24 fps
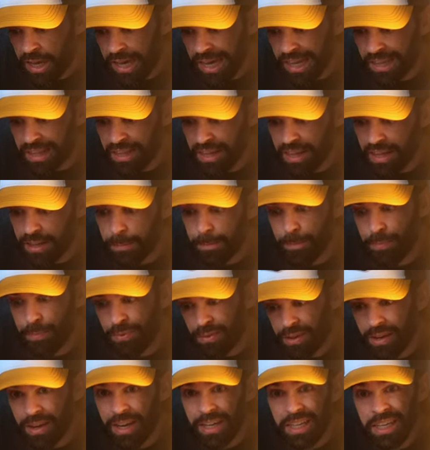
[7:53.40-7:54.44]
and then,
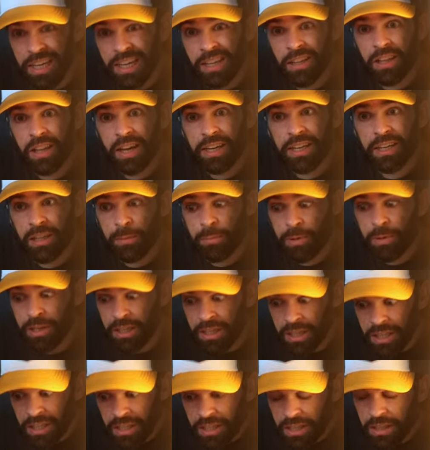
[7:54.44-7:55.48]
again like in the
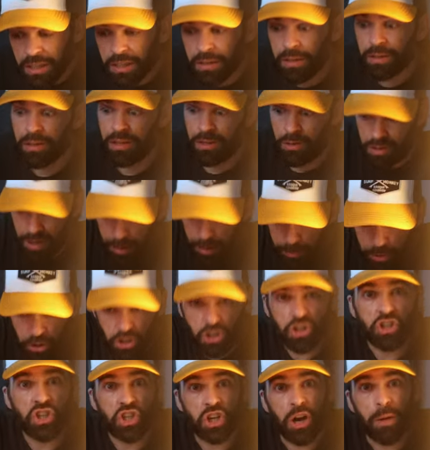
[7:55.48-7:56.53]
beginning, I'm
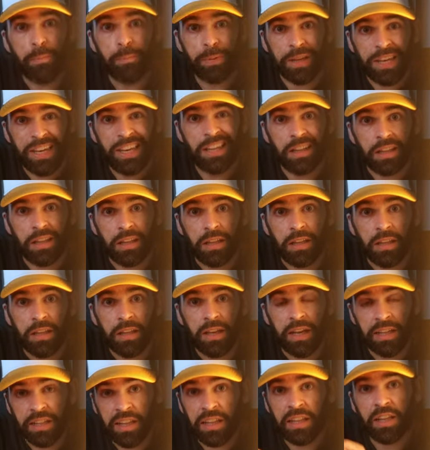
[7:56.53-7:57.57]
gonna jump in.
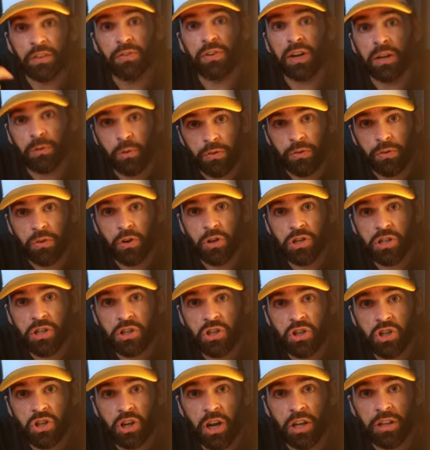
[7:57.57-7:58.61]
And then if I reverse
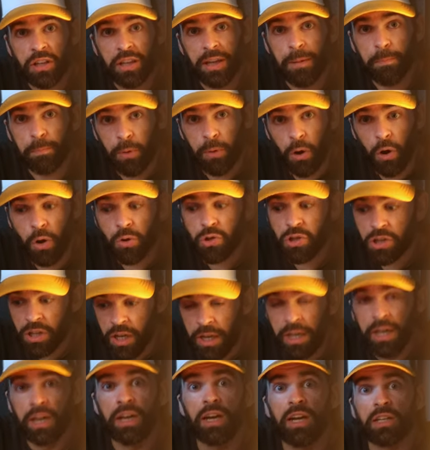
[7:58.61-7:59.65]
the shot in post,
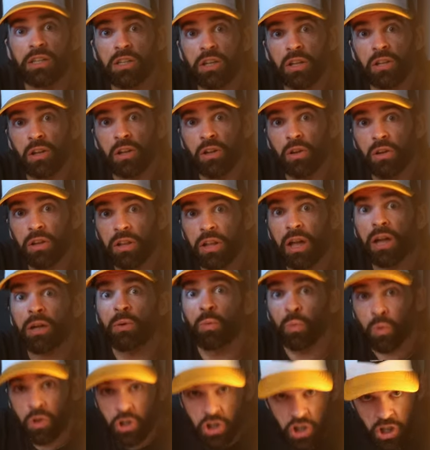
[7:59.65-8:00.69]
it's gonna look like
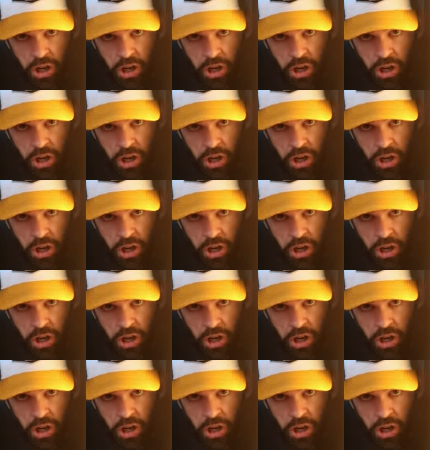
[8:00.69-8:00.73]
we're